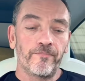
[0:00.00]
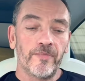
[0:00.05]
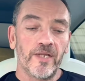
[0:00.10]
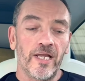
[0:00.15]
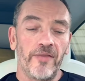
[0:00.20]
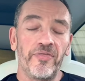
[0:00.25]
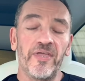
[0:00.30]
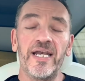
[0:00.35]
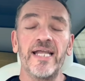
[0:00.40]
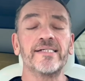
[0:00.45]

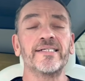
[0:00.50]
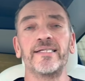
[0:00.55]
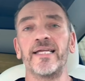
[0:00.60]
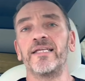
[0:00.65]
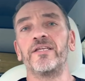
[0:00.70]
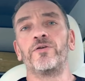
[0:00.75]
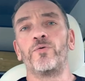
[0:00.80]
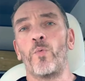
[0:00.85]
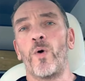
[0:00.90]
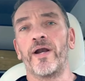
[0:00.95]
next thing
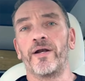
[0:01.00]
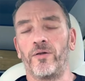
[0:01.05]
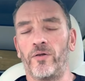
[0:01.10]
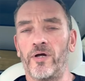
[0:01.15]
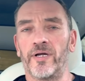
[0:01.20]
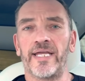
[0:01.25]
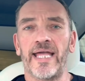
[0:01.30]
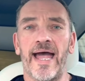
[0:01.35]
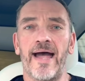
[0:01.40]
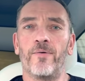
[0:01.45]
you'd want to
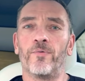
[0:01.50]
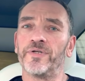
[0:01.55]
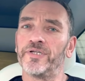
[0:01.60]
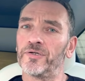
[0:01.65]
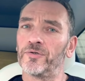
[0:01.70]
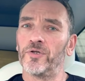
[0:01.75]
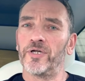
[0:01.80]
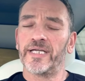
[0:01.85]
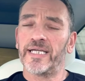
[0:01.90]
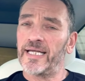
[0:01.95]
look at when you're
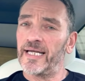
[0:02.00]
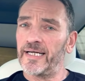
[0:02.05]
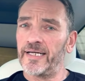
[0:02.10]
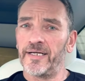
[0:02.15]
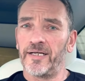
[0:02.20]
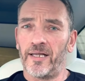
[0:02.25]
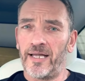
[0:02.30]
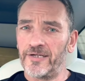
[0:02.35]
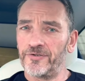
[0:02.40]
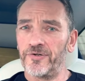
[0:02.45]
looking at an
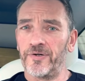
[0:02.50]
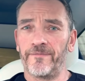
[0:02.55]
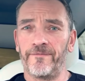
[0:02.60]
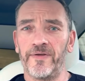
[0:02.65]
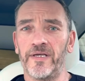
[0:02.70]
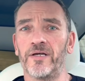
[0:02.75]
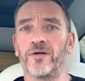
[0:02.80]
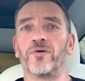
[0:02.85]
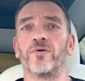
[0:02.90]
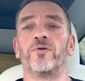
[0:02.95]
electric
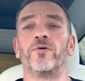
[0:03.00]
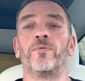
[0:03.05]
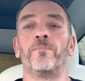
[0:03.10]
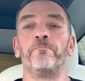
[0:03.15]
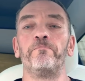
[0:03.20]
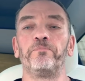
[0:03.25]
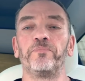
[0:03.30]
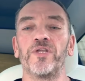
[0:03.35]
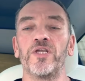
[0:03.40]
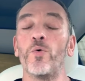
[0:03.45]
vehicle,
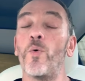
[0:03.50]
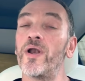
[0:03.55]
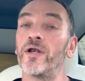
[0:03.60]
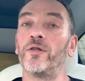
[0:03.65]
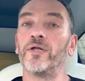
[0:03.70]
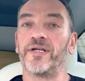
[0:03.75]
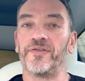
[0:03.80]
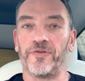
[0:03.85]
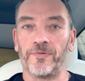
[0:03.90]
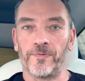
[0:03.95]
you want to
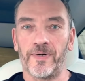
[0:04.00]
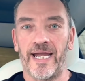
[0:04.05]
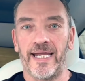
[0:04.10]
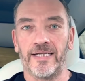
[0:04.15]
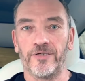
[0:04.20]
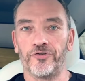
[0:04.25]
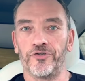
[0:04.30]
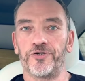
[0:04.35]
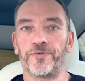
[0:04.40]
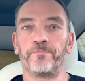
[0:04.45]
look at the
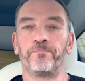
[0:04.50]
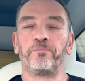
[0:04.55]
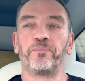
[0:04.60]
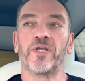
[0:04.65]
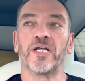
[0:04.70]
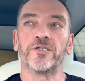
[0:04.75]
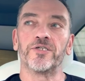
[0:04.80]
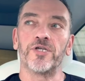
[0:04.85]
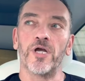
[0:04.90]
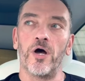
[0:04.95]
range.
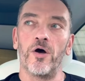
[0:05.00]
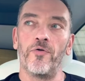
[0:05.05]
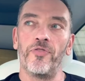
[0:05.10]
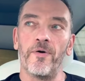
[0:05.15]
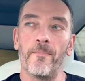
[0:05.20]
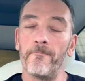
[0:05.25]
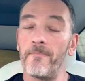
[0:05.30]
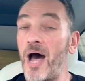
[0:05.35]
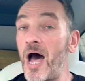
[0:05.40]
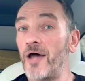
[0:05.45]
So the
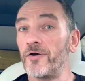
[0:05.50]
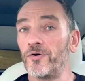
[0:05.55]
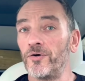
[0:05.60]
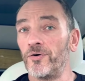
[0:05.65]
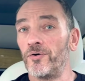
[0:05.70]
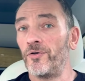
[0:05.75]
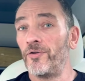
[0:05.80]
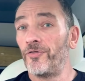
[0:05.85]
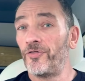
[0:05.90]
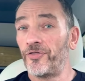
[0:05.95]

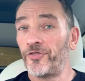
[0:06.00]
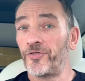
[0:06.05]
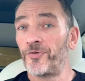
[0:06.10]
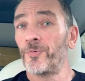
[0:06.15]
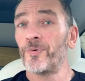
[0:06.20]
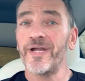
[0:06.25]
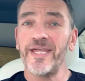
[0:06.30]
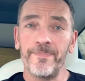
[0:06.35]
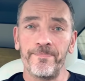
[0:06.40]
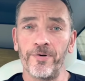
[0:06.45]
Model
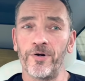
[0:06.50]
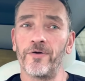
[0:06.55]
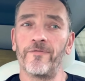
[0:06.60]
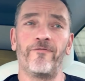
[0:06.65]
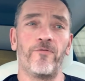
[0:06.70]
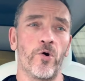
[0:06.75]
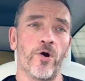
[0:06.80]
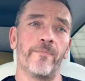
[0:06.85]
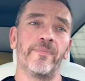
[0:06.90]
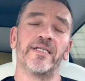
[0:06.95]
3
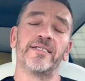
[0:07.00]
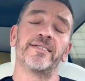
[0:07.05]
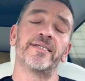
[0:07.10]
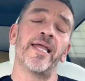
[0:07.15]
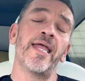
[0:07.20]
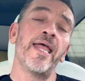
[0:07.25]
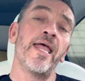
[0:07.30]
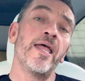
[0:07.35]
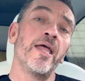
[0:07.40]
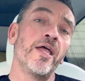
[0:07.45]
Performance,
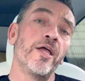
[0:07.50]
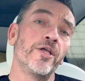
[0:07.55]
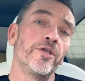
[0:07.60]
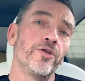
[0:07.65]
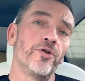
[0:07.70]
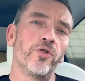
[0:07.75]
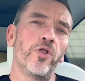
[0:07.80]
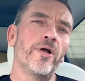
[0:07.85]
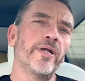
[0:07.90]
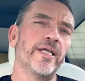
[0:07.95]

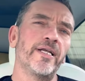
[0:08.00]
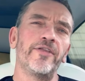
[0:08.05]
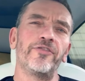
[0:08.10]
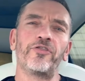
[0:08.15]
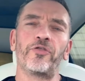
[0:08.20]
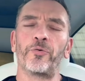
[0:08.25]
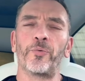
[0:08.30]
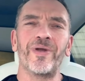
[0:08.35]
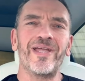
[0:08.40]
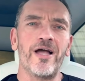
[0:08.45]
you're looking at
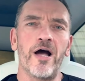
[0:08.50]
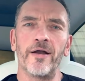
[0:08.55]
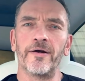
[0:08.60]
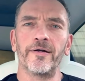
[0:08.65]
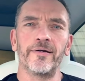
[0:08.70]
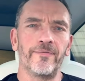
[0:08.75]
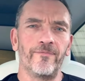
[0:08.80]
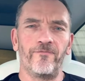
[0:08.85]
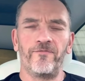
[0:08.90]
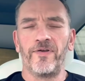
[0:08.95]

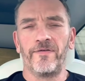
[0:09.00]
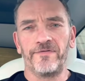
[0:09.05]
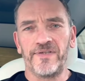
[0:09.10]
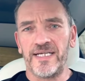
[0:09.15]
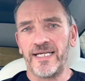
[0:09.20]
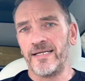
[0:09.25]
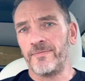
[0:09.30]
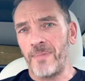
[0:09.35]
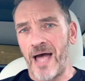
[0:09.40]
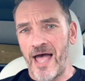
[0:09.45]

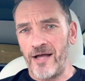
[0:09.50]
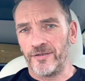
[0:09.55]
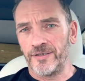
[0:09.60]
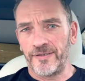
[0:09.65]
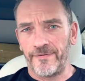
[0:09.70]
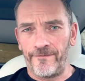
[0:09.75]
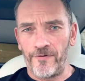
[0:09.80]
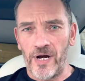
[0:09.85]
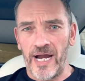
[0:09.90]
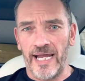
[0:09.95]
315 miles
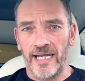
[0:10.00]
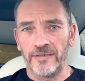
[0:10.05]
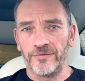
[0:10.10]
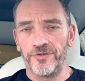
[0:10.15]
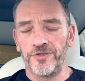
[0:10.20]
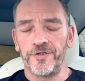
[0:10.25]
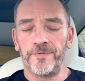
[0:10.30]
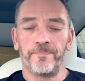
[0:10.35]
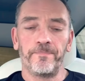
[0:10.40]
of range.